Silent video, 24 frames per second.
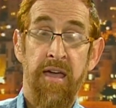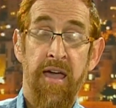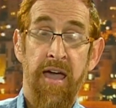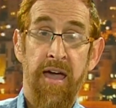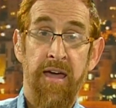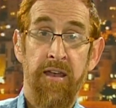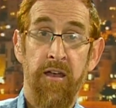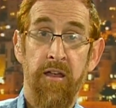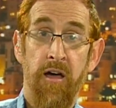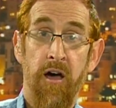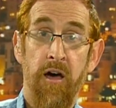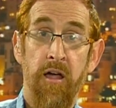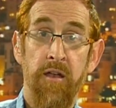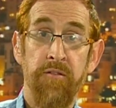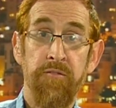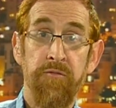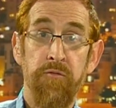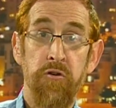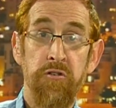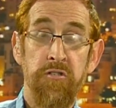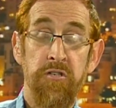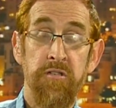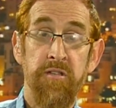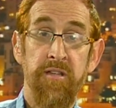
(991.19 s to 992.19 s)
And
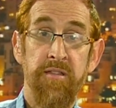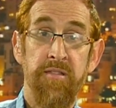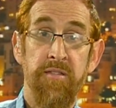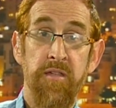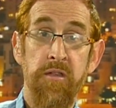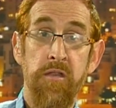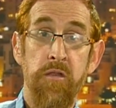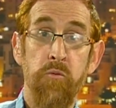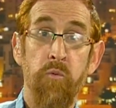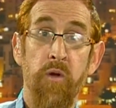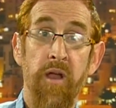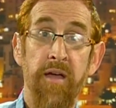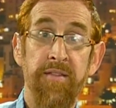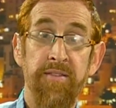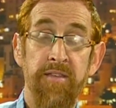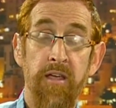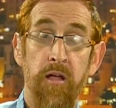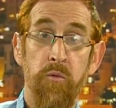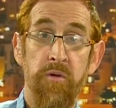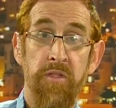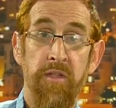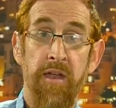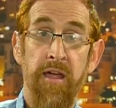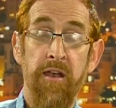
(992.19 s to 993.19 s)
unfortunately, this is what I
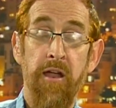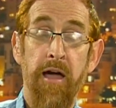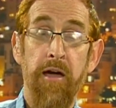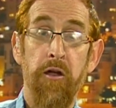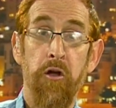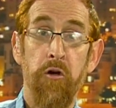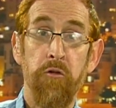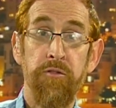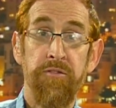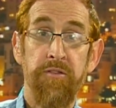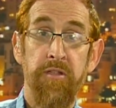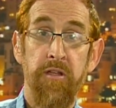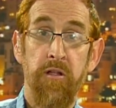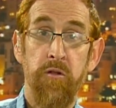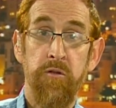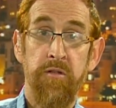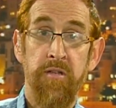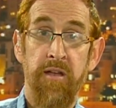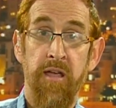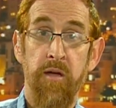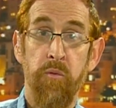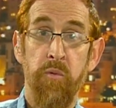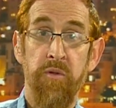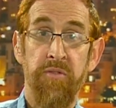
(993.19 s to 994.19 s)
deal with. I don't deal
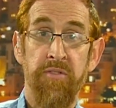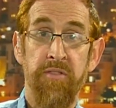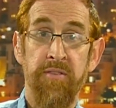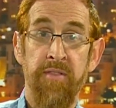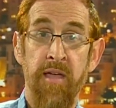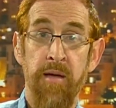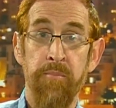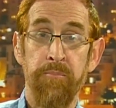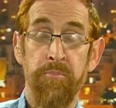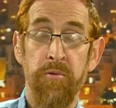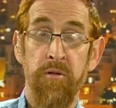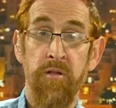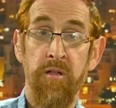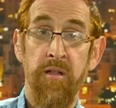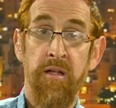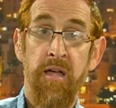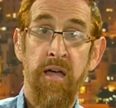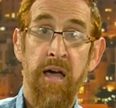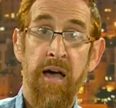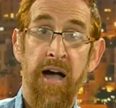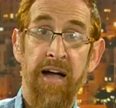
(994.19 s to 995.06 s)
today with the temple.